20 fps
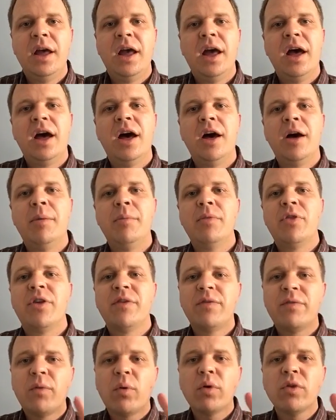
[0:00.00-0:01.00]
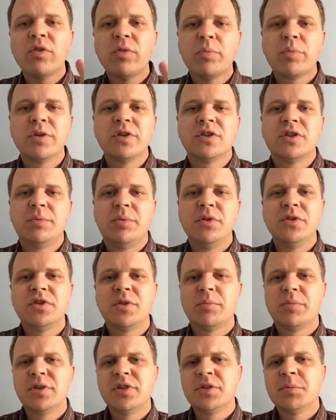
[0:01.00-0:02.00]
The 4th principle is
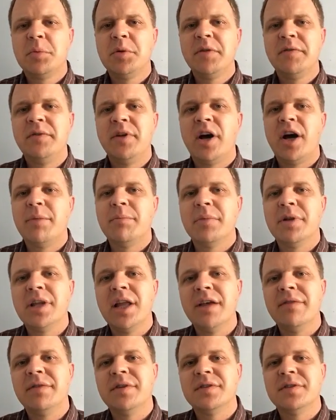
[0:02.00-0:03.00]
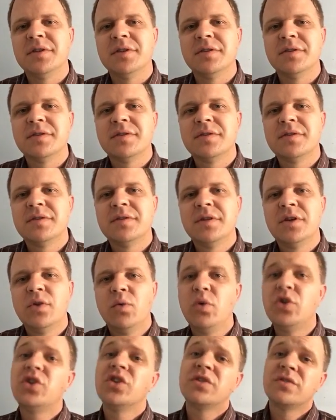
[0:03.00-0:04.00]
the principle of non-maleficence,
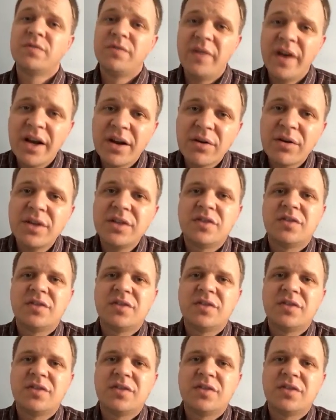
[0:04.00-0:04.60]
which is very